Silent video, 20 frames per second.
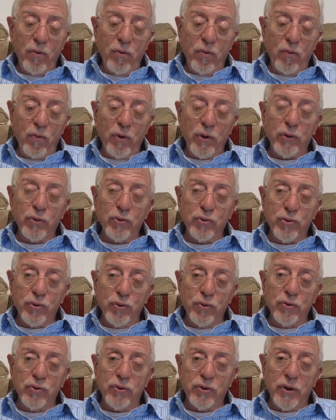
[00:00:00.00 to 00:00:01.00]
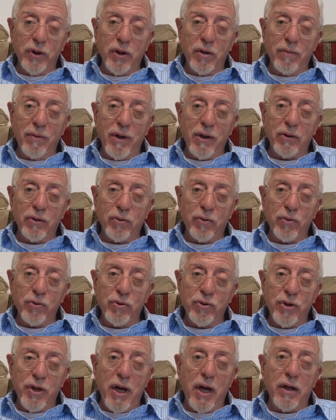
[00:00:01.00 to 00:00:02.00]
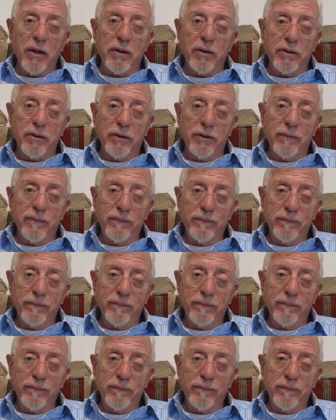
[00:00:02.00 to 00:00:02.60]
What do Jews think about Christianity?